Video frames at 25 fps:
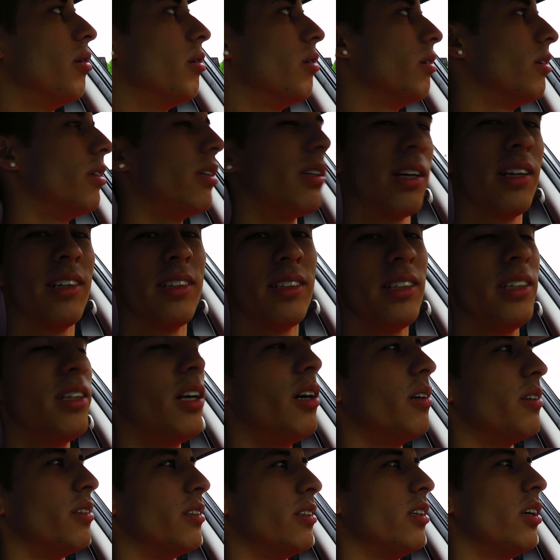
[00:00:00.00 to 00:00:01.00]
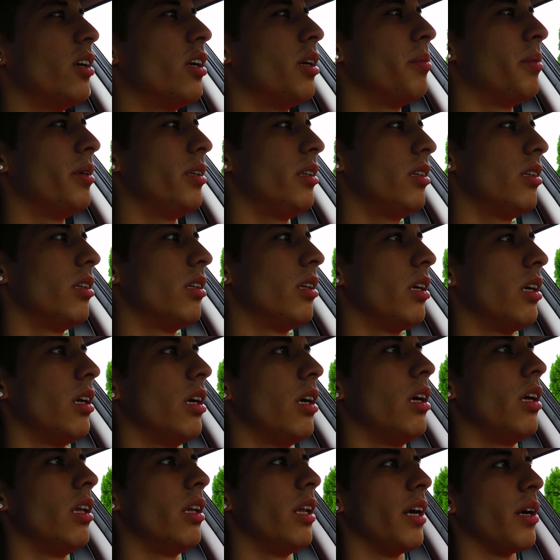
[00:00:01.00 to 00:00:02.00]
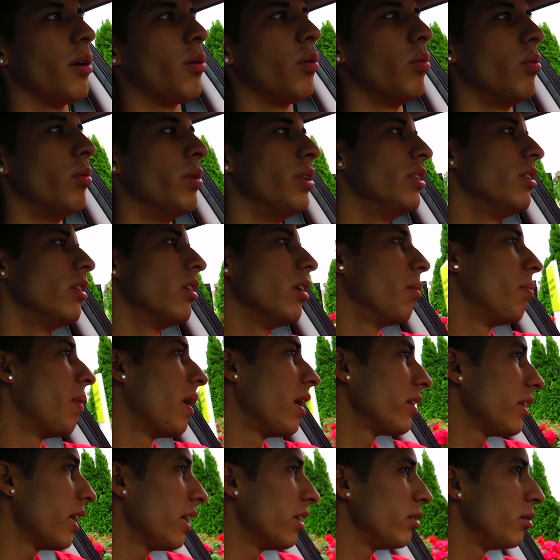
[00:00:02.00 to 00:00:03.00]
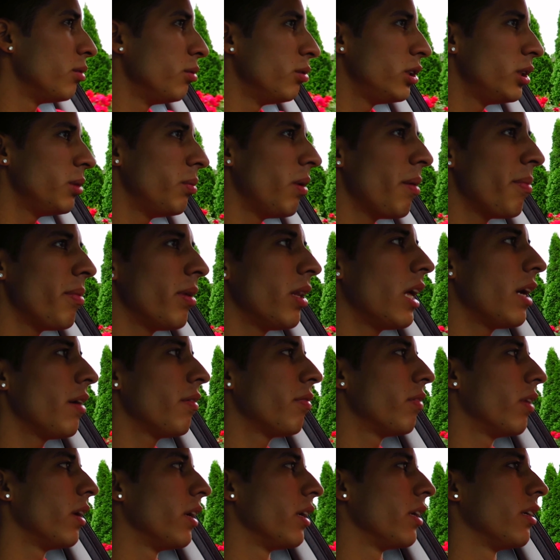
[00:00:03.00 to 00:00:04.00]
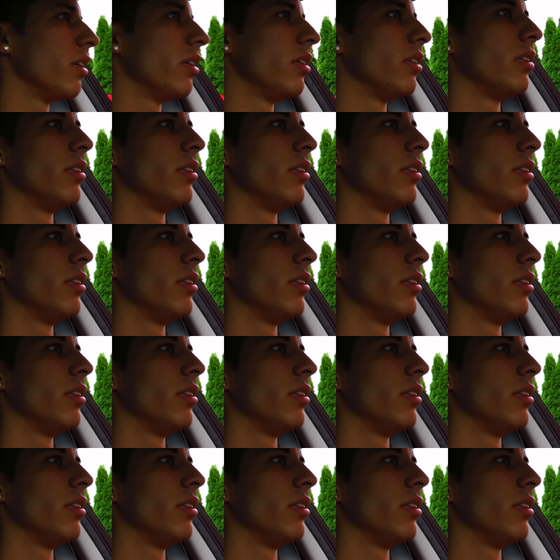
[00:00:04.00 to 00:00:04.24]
you, because he knows, you know what I mean? Like when you're about that Tunchi baby life, like